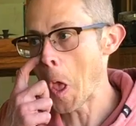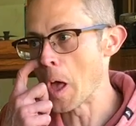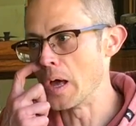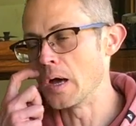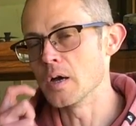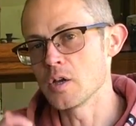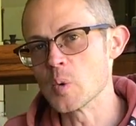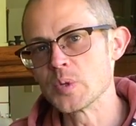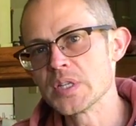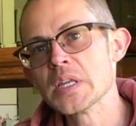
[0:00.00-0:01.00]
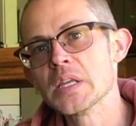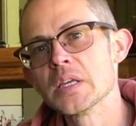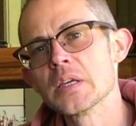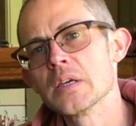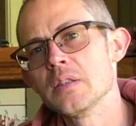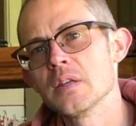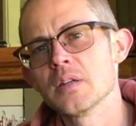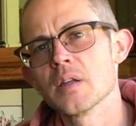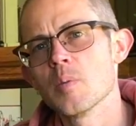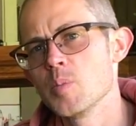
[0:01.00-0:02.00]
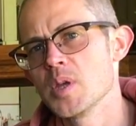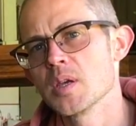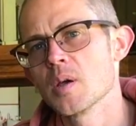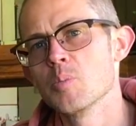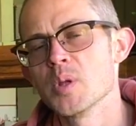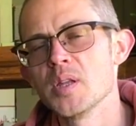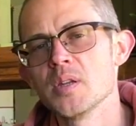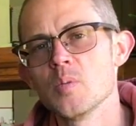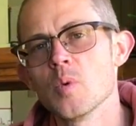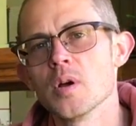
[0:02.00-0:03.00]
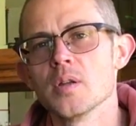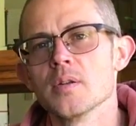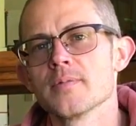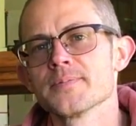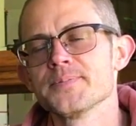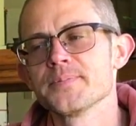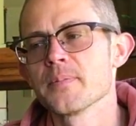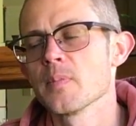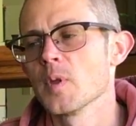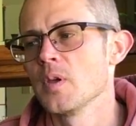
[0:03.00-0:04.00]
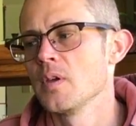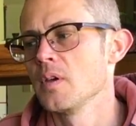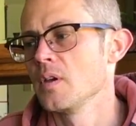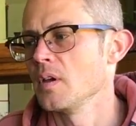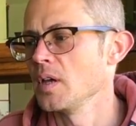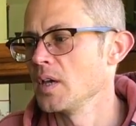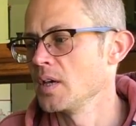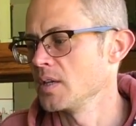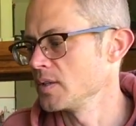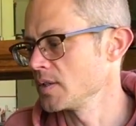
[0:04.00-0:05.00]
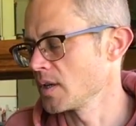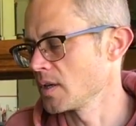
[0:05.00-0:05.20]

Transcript: A gongting and then a blended one. And